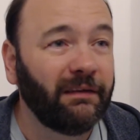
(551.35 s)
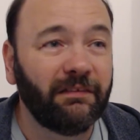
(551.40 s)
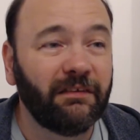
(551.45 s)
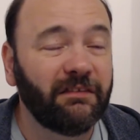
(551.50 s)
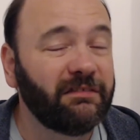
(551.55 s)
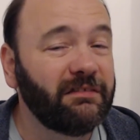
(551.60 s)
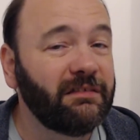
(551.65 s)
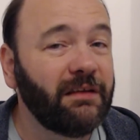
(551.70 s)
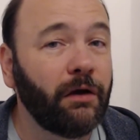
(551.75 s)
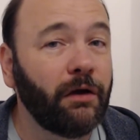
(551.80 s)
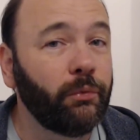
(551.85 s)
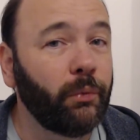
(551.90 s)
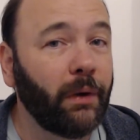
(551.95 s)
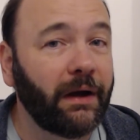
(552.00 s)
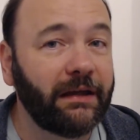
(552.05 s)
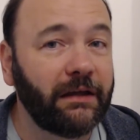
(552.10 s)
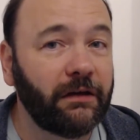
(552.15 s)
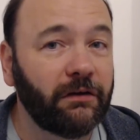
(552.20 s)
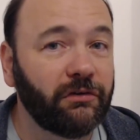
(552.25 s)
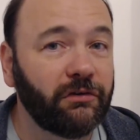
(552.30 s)
There's no way
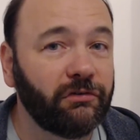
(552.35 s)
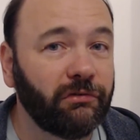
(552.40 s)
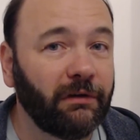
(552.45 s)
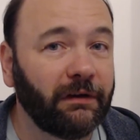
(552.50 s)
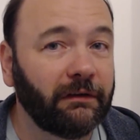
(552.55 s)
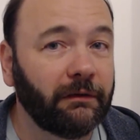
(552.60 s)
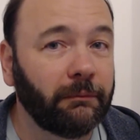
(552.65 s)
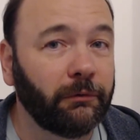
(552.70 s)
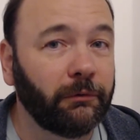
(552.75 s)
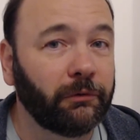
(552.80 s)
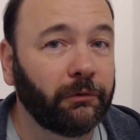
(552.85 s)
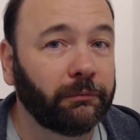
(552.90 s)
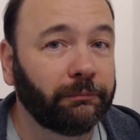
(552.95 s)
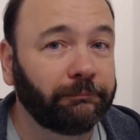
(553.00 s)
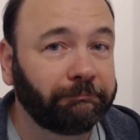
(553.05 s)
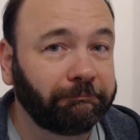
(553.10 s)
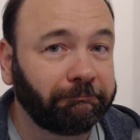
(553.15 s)
you can drink them all.